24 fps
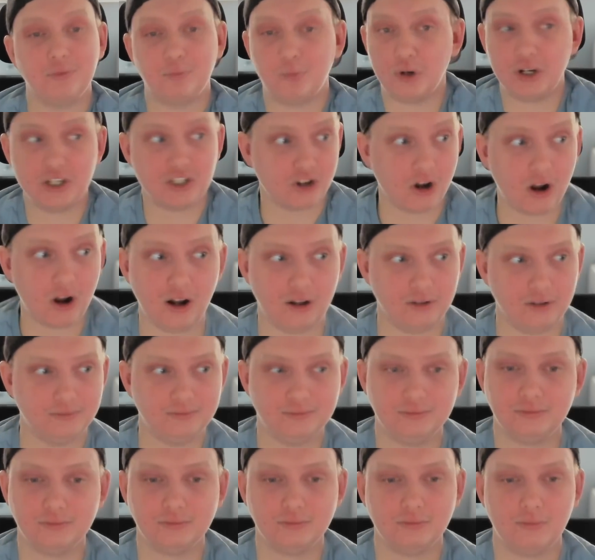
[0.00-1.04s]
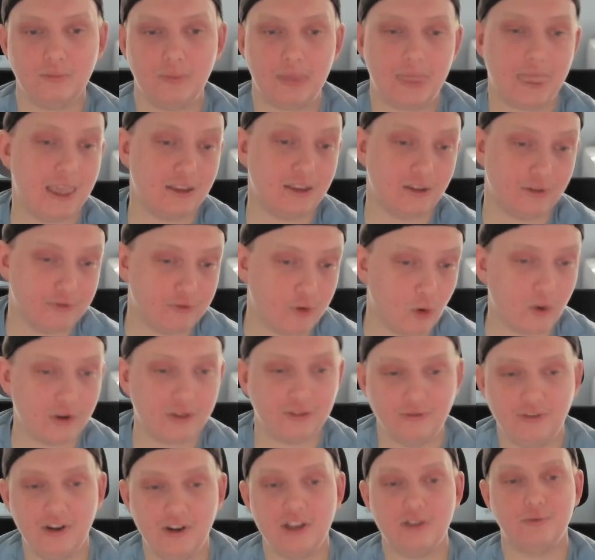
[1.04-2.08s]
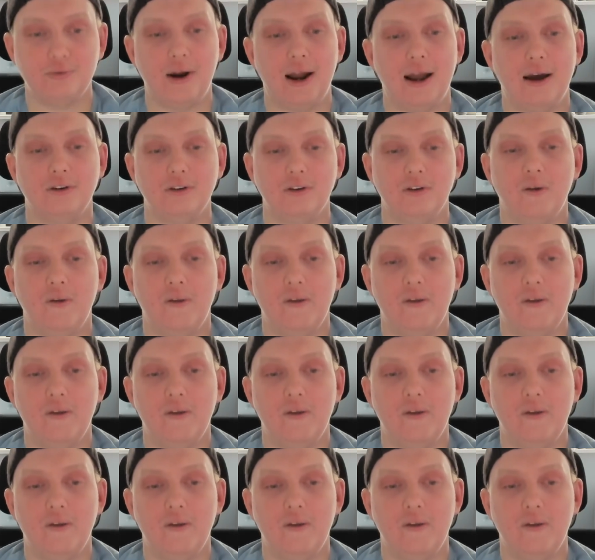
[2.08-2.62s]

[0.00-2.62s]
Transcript: Breece Hall in the 4th, 5th round.